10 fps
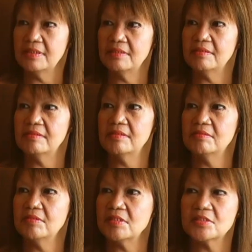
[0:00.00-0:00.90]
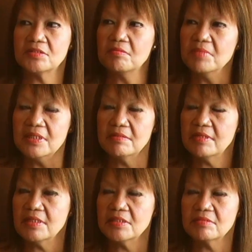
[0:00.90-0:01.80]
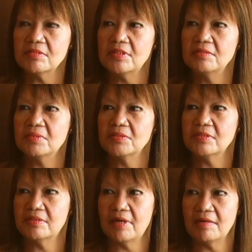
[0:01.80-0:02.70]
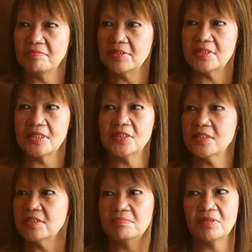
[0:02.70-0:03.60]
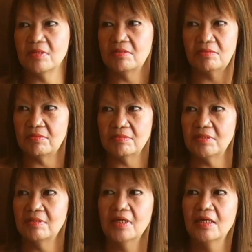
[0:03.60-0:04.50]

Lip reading: That, you know, there's so many things to learn about the craft. It's not just about, you know,